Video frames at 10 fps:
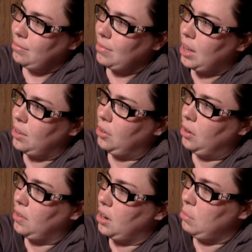And it
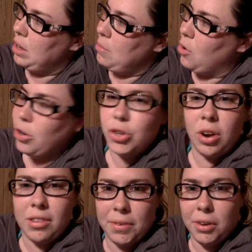turns out to be more
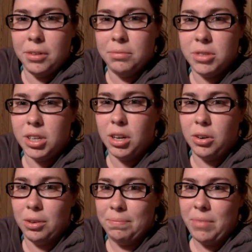stressful.
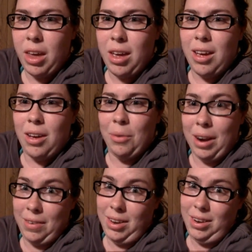So,
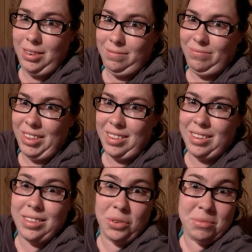Raven, this
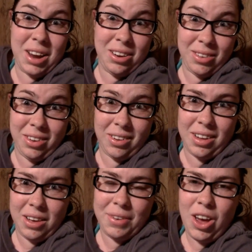is a reminder to
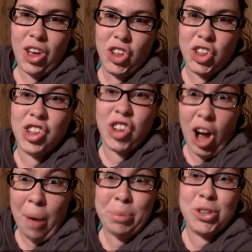yourself.
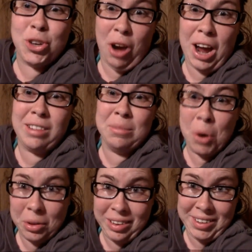Stop trying to
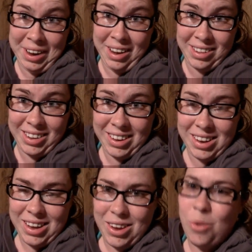multitask
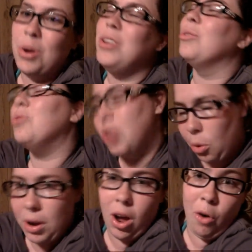when you're
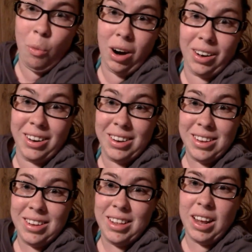doing homework.
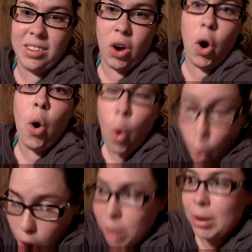That's a
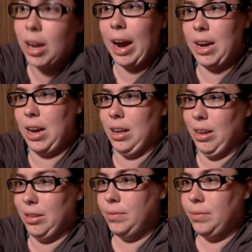horrible idea.